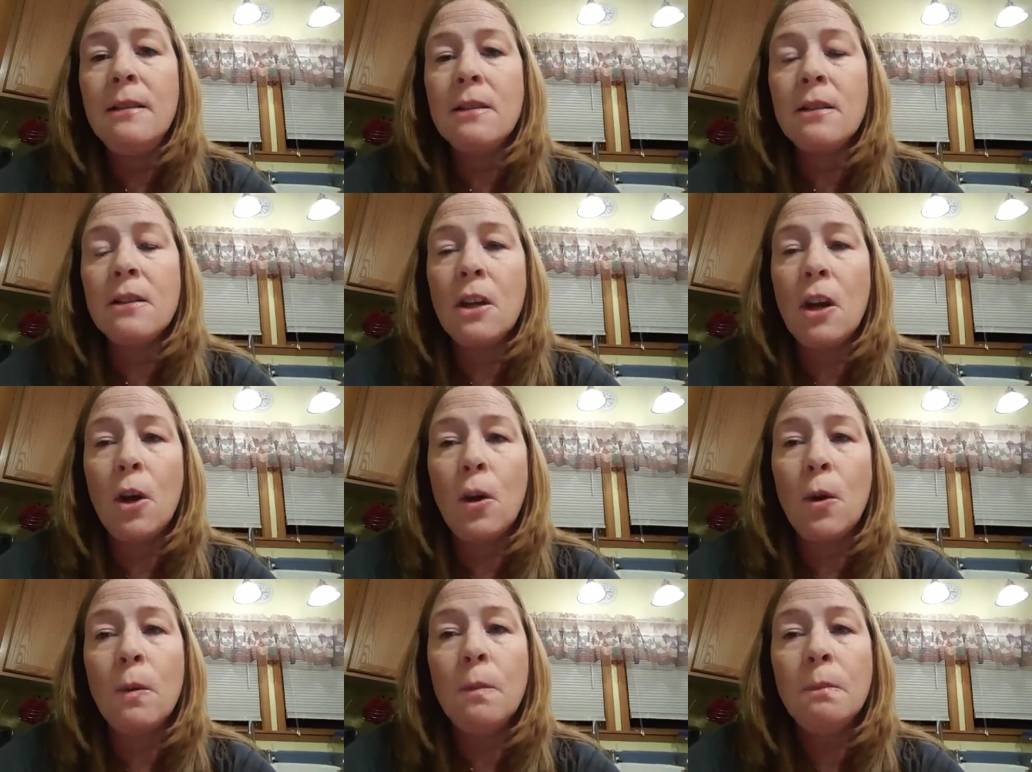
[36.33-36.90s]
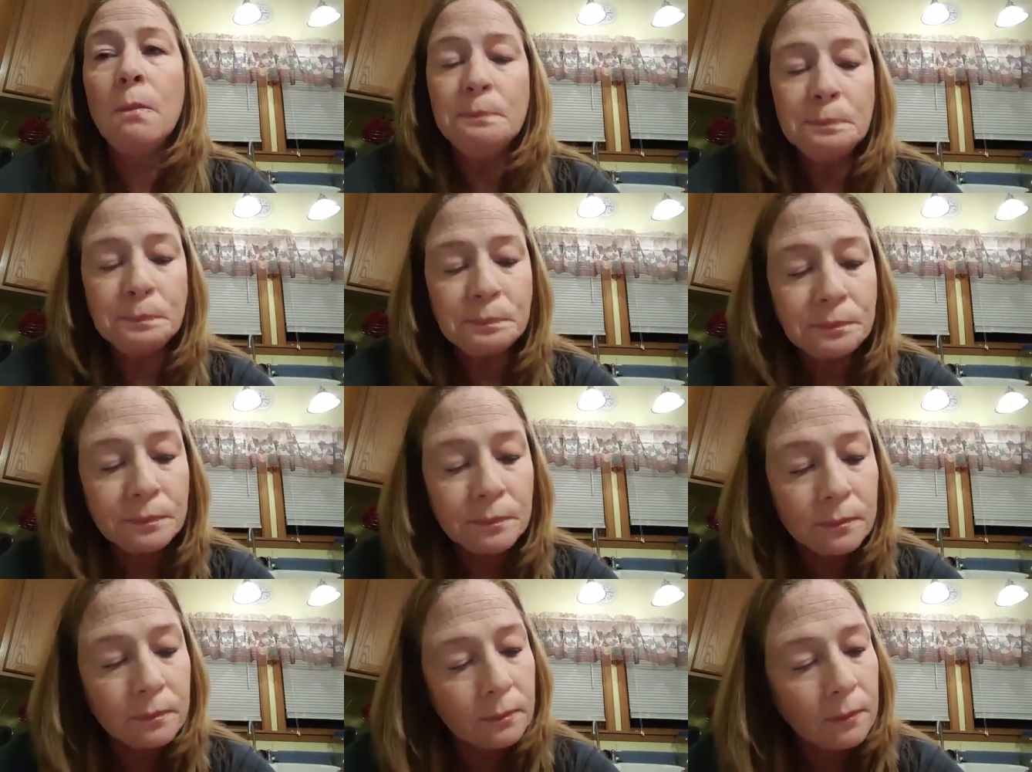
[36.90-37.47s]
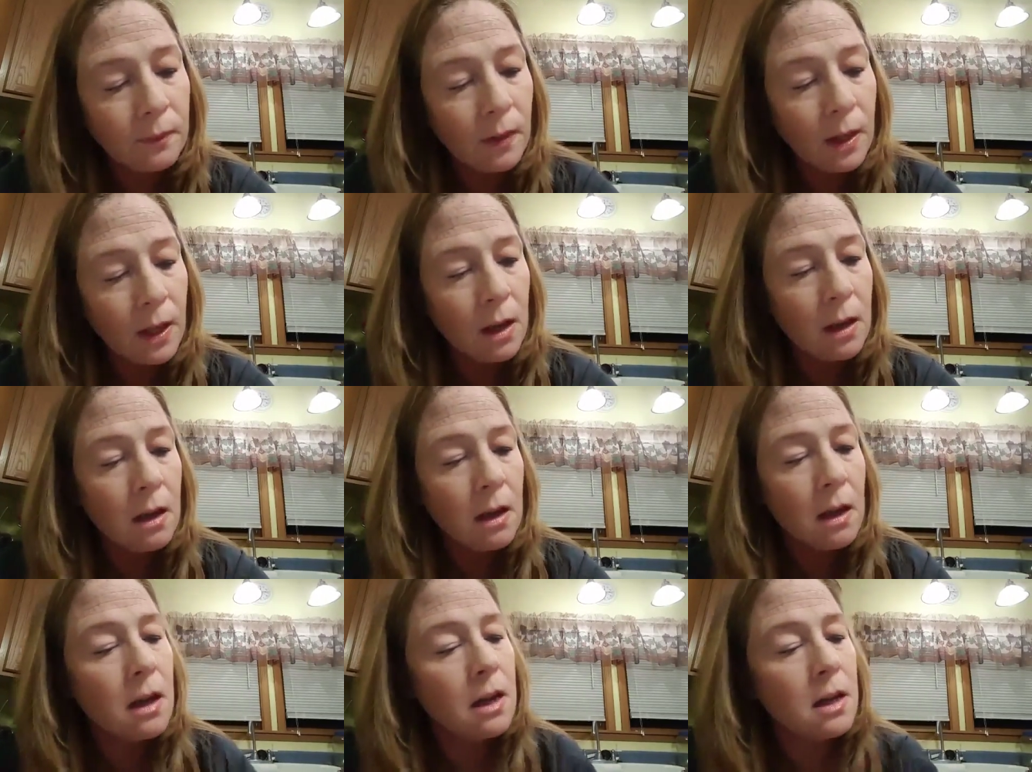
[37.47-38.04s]
So
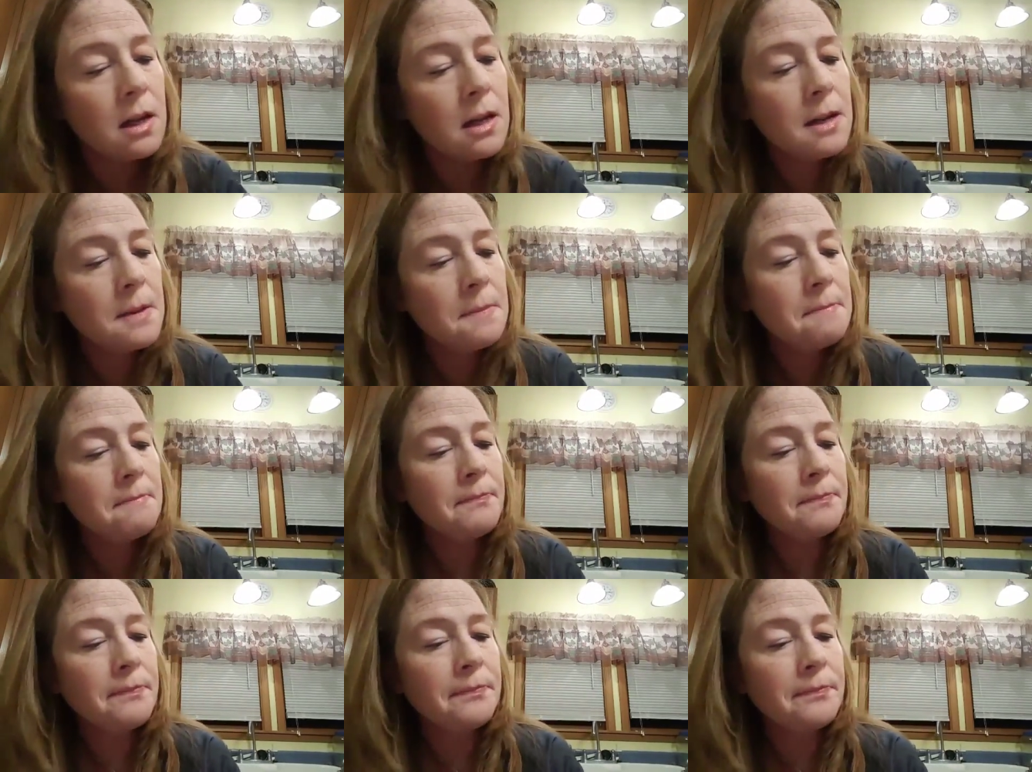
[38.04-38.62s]
I